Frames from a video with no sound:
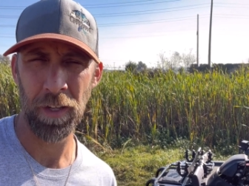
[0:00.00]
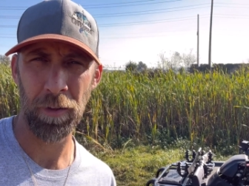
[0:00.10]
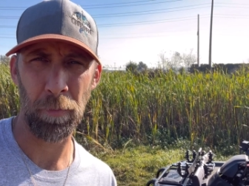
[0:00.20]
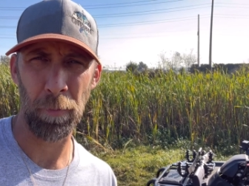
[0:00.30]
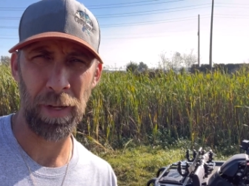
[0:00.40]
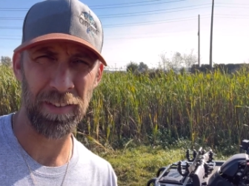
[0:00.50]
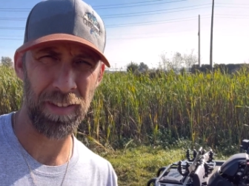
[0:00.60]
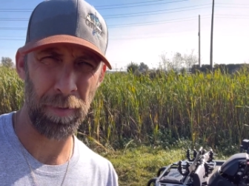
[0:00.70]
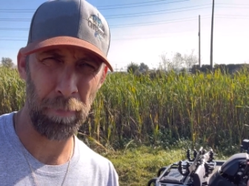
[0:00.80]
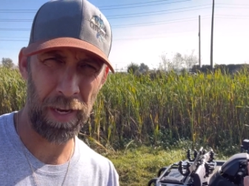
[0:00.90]
So I'm gonna
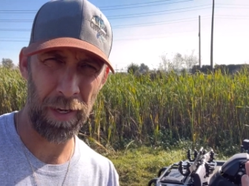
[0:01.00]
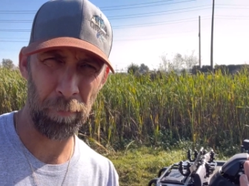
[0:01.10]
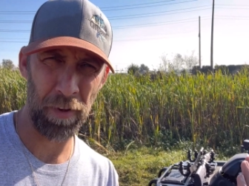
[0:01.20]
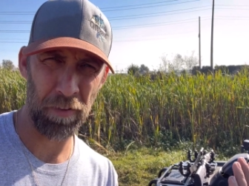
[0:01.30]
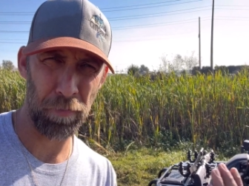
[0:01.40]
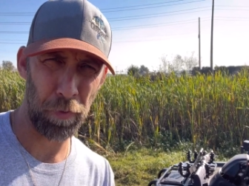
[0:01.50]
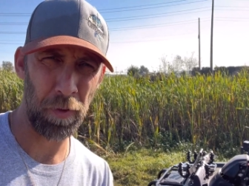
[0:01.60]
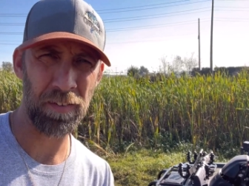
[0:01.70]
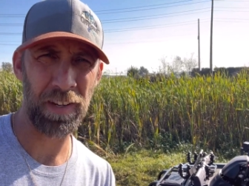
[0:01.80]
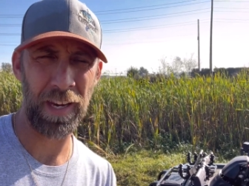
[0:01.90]
basically make them as full as